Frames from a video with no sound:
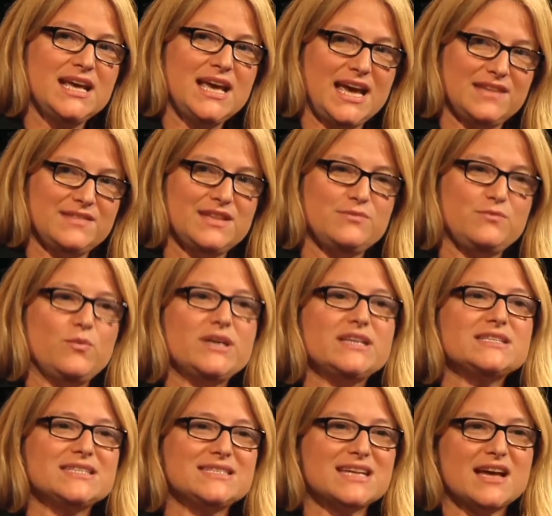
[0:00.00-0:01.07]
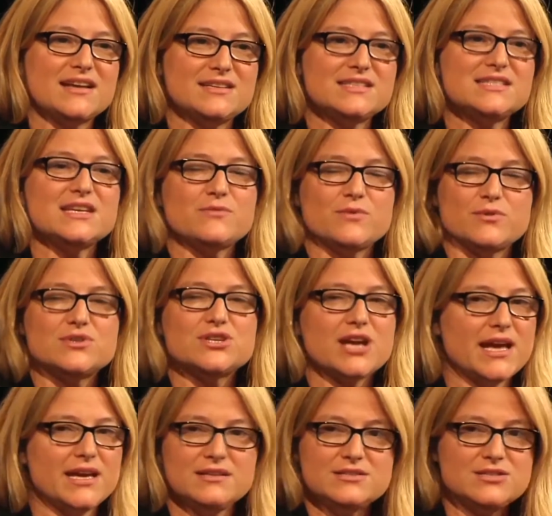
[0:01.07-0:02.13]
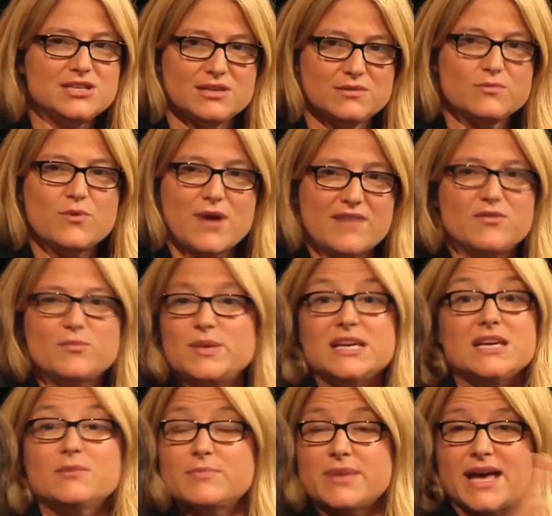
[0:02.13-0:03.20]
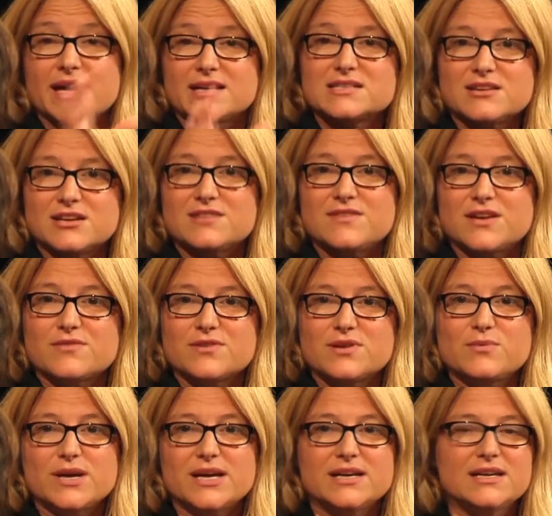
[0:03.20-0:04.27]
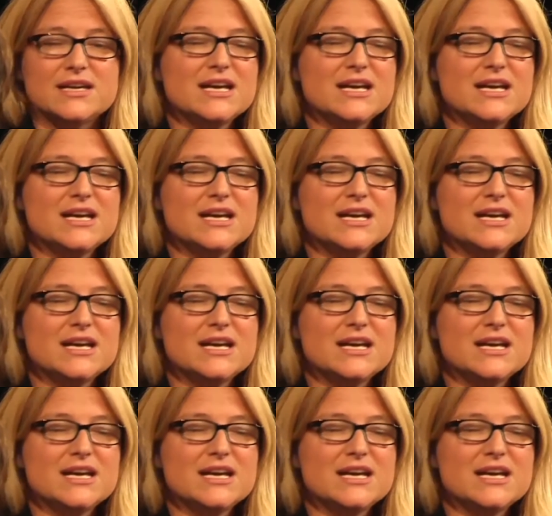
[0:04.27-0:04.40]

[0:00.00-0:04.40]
and we start to see real change, it will have a big impact kind of everywhere.